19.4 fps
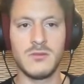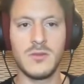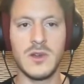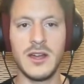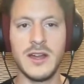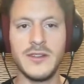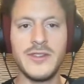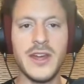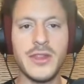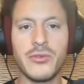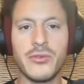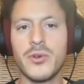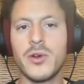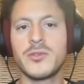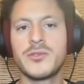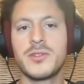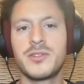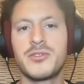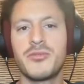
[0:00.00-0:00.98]
And then
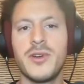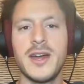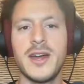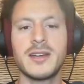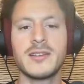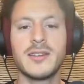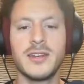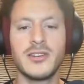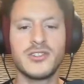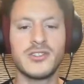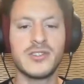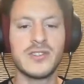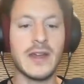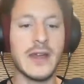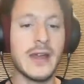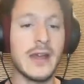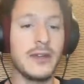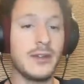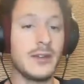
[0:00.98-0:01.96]
throughout the track they just
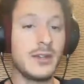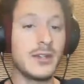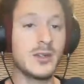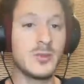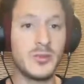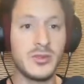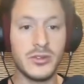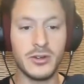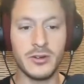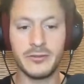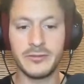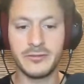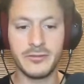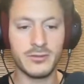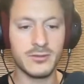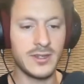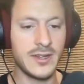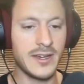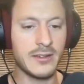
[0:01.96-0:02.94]
add a little bit of
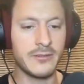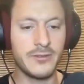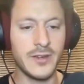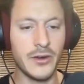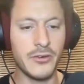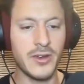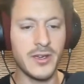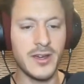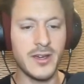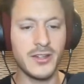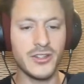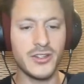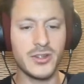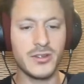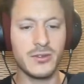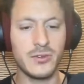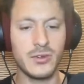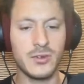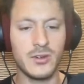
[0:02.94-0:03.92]
like variation
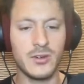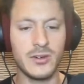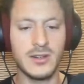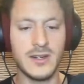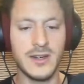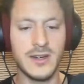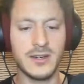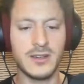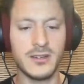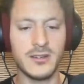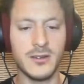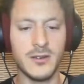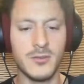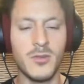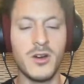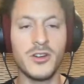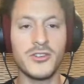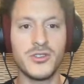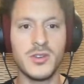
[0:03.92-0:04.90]
or like
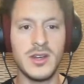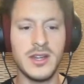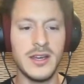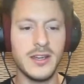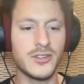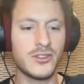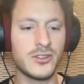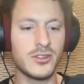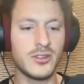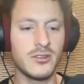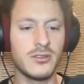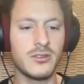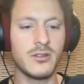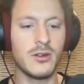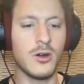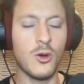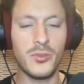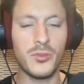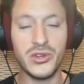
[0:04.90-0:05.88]
modulation,
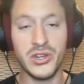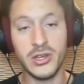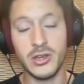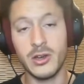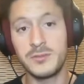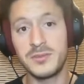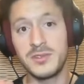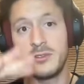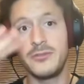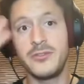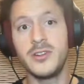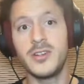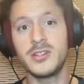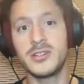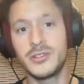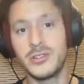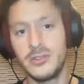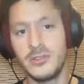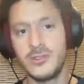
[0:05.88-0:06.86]
opening up the
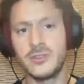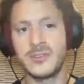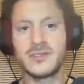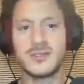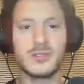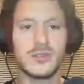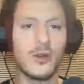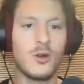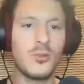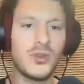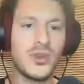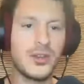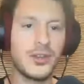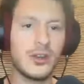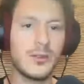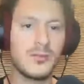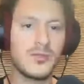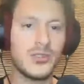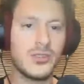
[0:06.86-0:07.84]
filters, opening
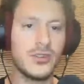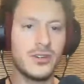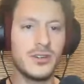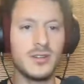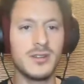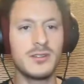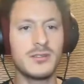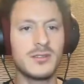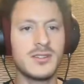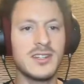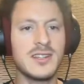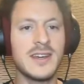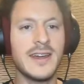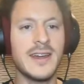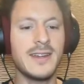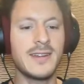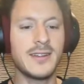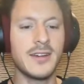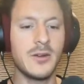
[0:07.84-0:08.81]
up the
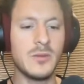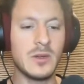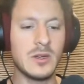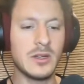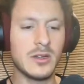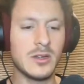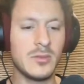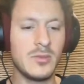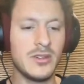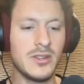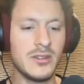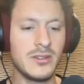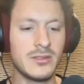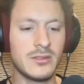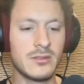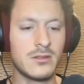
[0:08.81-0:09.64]
decay time a little bit.